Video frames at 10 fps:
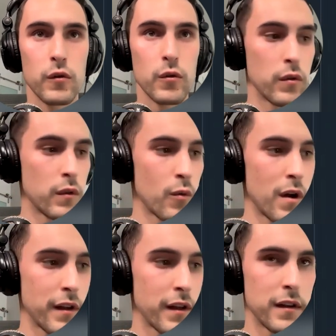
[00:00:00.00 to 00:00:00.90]
to the
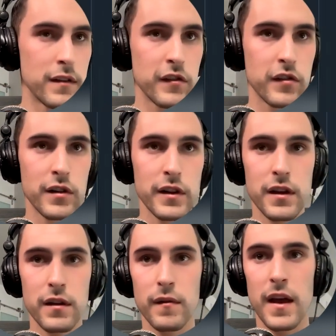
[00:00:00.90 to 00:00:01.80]
wallet
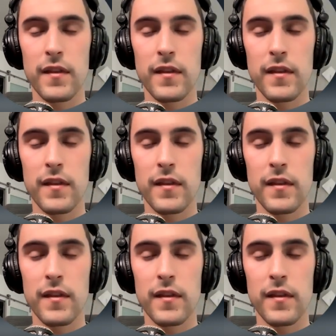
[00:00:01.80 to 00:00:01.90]
additionally,